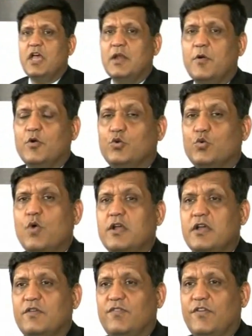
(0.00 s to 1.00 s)
we are about
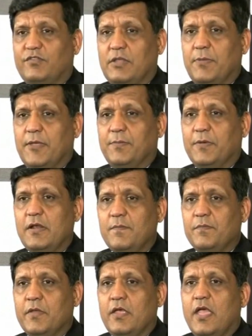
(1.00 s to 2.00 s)
250 people
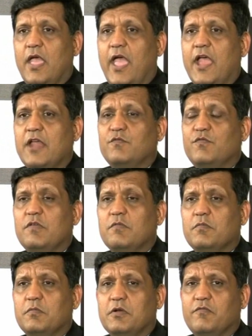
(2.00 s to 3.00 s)
and
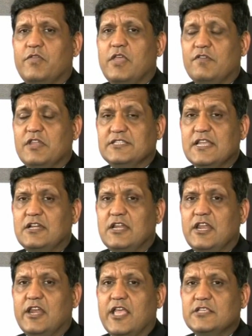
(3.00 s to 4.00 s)
we, we have
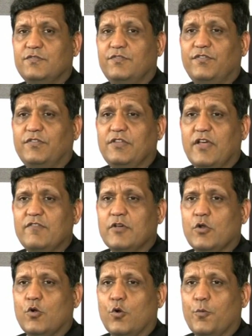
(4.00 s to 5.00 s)
recently raised
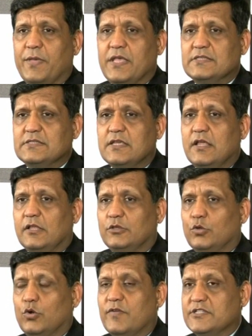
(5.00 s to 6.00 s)
55 crore rupees
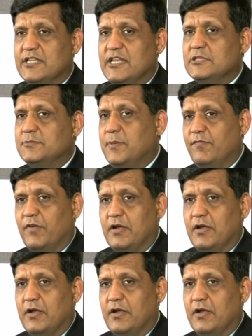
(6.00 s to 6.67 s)
through our Series B